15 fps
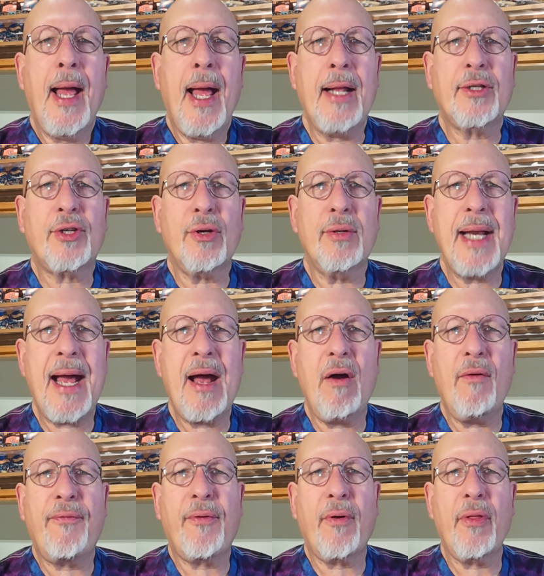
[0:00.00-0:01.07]
And so
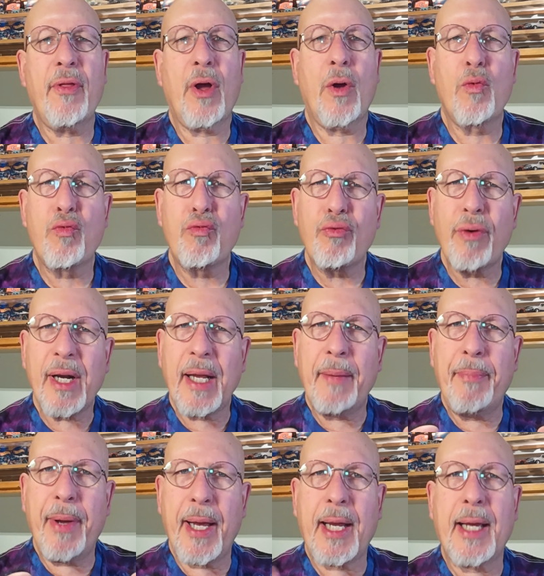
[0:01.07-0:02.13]
now for the
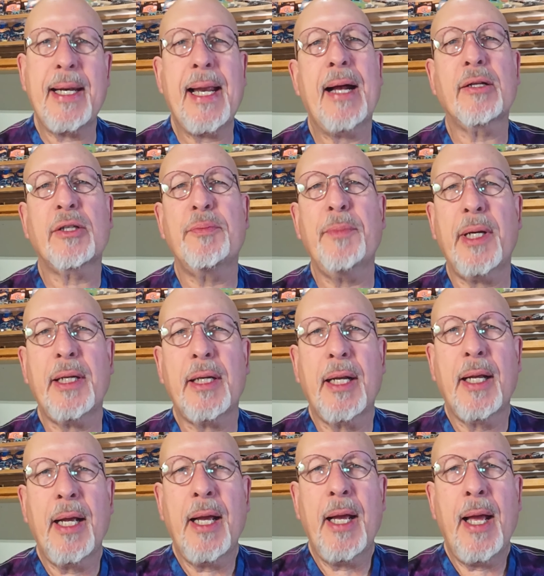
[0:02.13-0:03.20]
really big announcement.
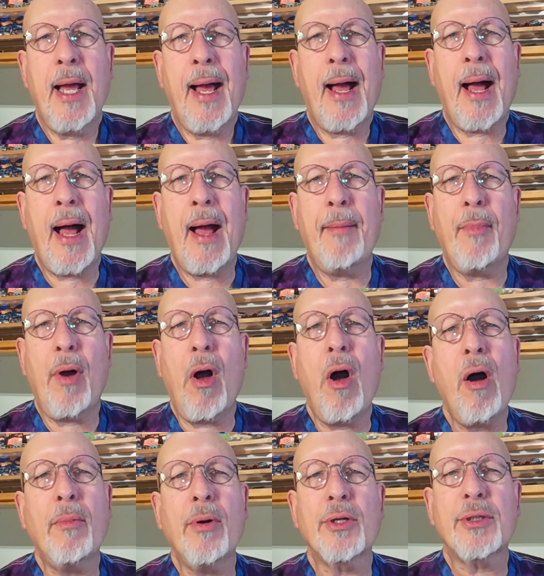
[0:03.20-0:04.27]
I'm
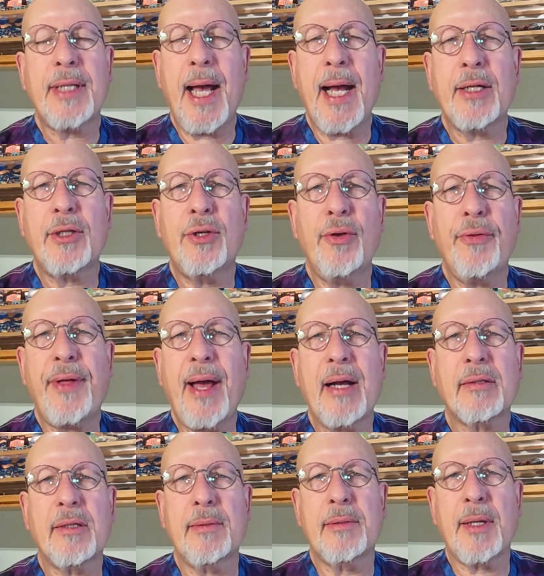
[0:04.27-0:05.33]
almost at
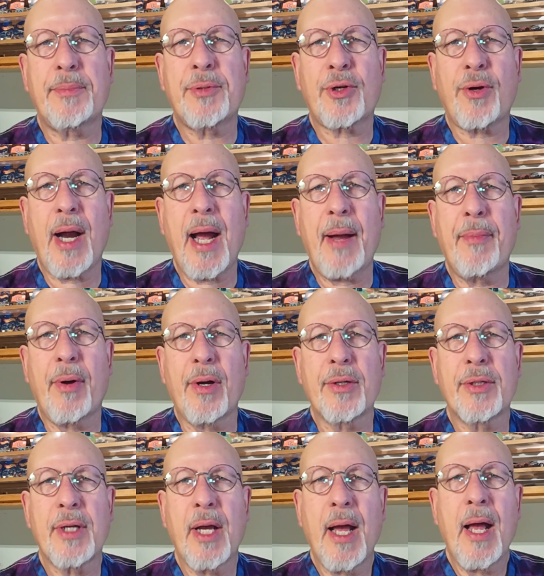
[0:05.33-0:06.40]
2,000
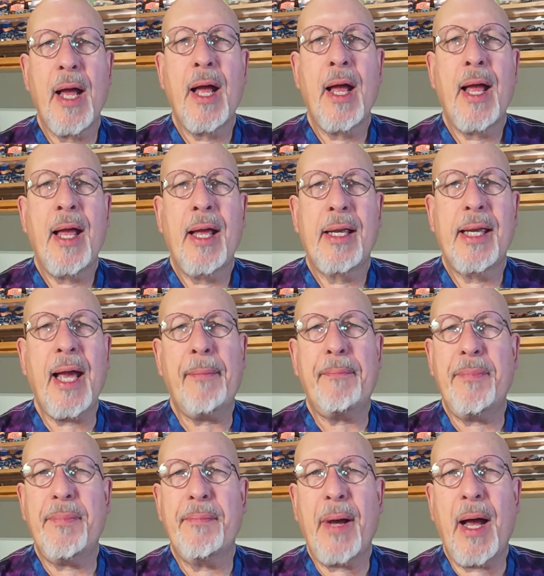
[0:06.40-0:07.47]
subscribers.
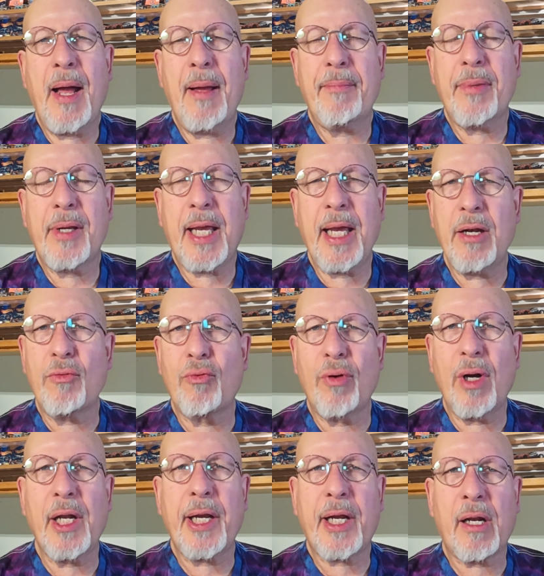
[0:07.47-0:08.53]
Yep, I'm getting
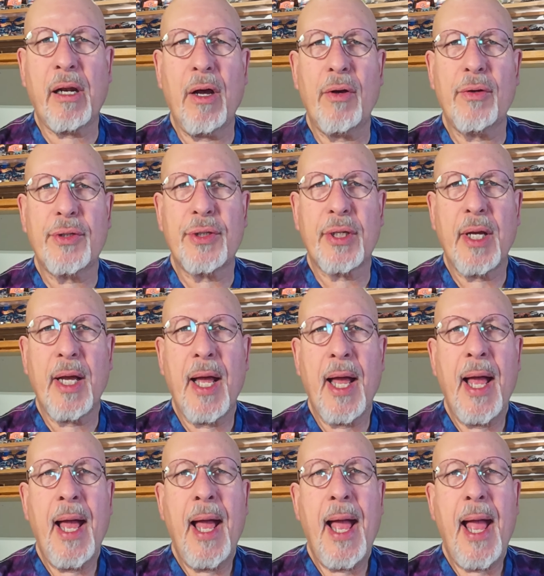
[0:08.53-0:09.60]
really close.
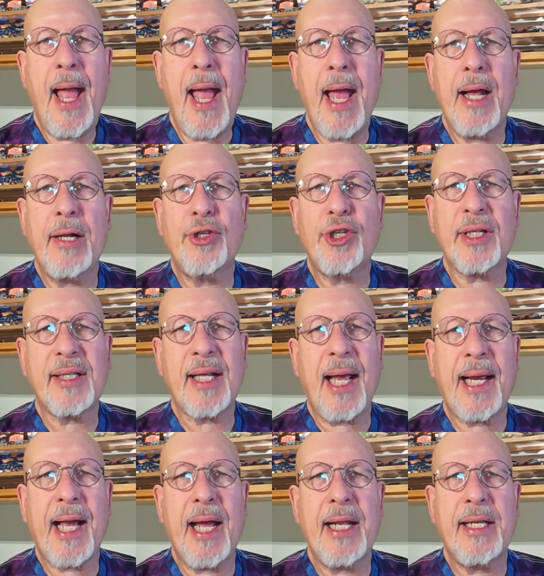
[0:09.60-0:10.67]
And just
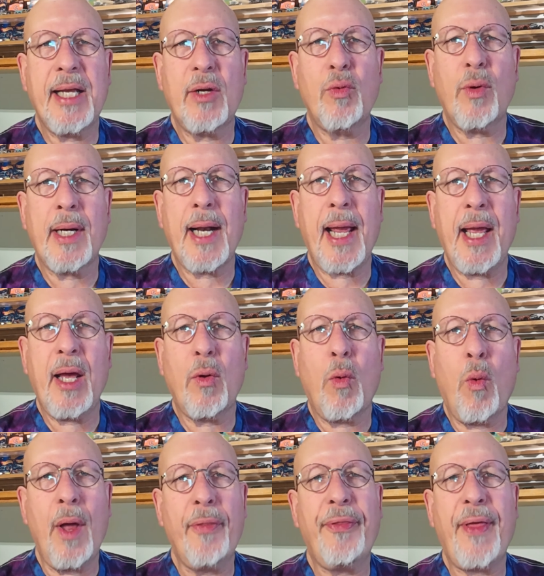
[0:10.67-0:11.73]
like I did when I hit
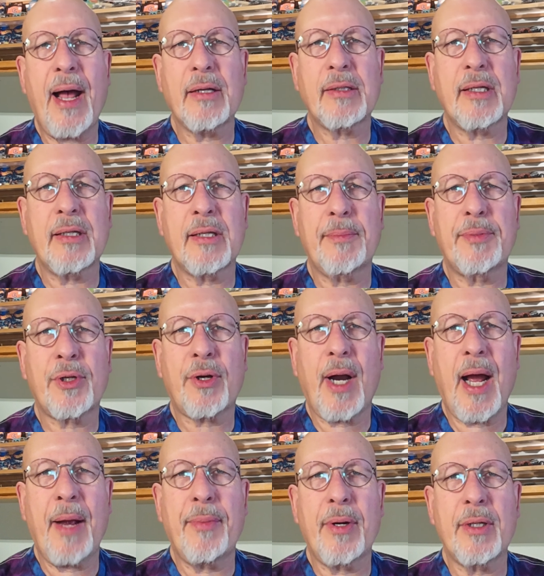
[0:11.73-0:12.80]
1,000
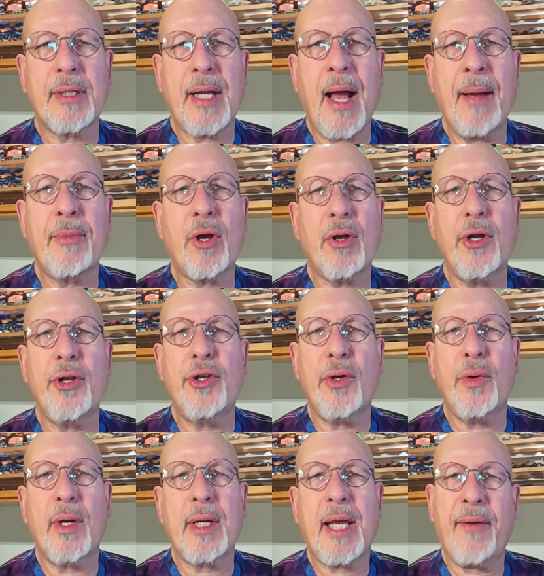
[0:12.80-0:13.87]
subscribers, I'm going to
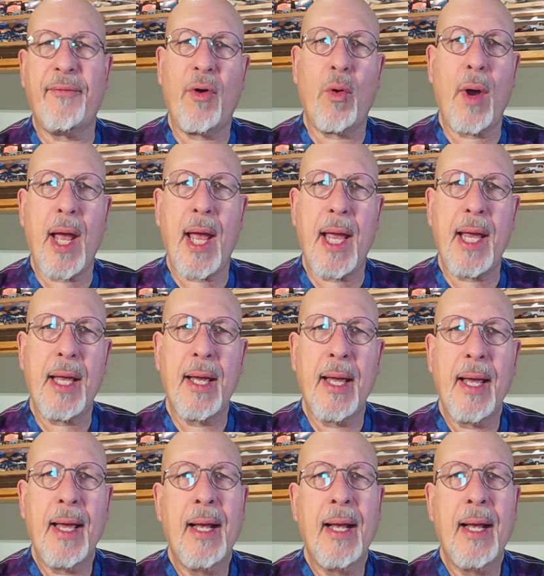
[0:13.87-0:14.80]
do a giveaway.